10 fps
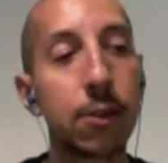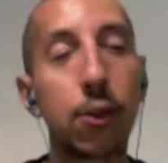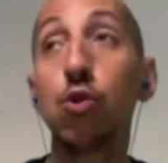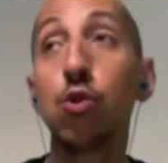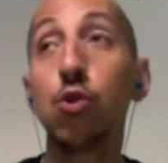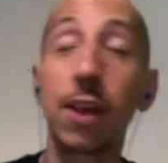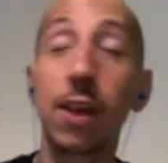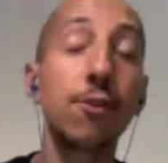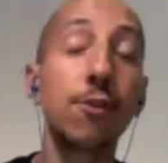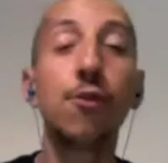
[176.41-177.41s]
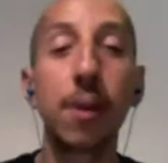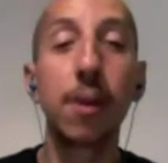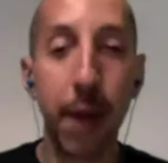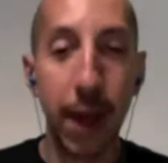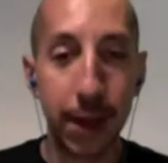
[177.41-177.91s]
is the universe giving you
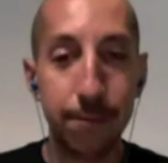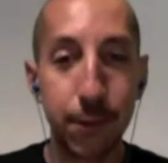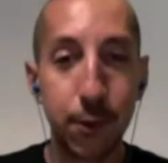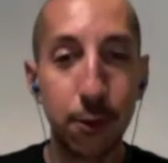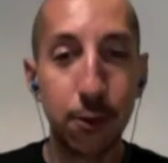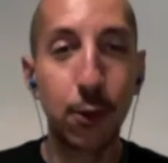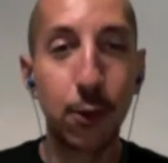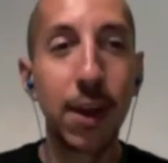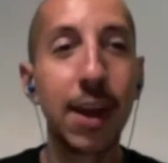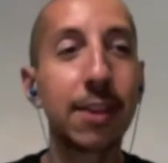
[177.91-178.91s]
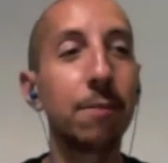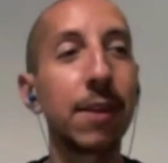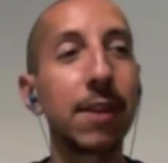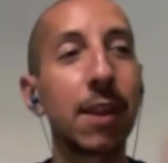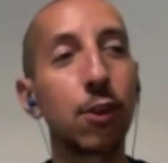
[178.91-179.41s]
feedback. So it's
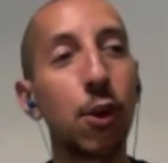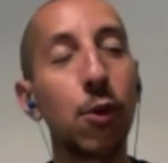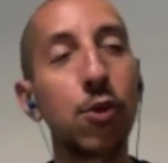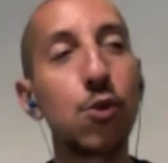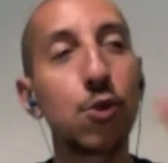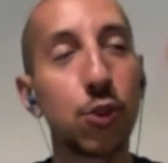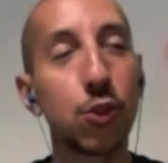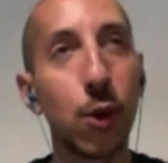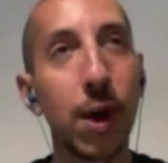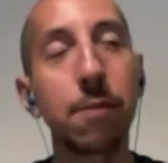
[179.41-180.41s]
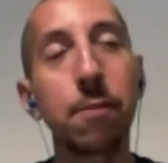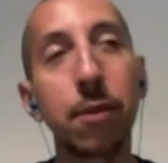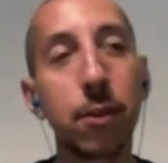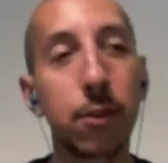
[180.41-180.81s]
something that you can always use to go ahead and